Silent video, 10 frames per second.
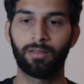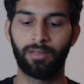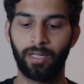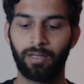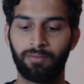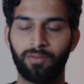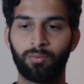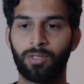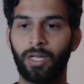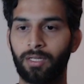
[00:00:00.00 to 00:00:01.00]
then we
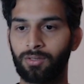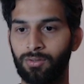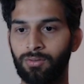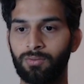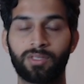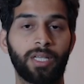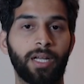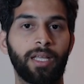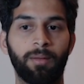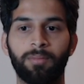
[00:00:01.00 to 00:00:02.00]
would like to
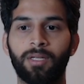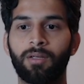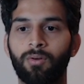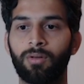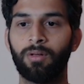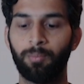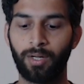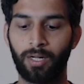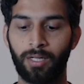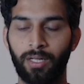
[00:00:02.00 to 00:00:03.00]
set empty role.
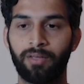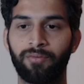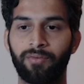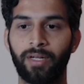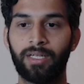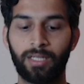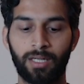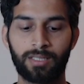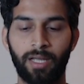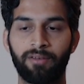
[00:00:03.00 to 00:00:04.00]
But if it
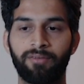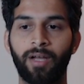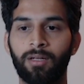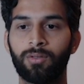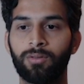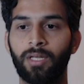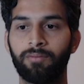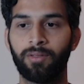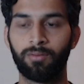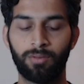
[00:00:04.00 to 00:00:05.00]
does have value,
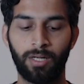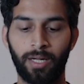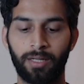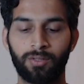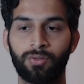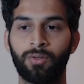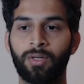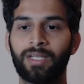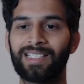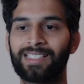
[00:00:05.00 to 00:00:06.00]
then we would like to
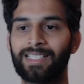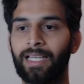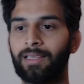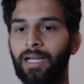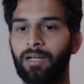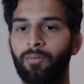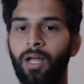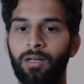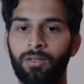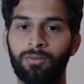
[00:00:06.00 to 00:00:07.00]
set that
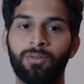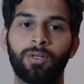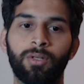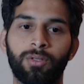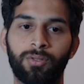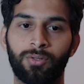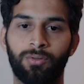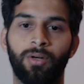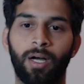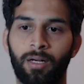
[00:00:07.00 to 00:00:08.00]
value
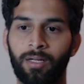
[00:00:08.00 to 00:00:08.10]
to our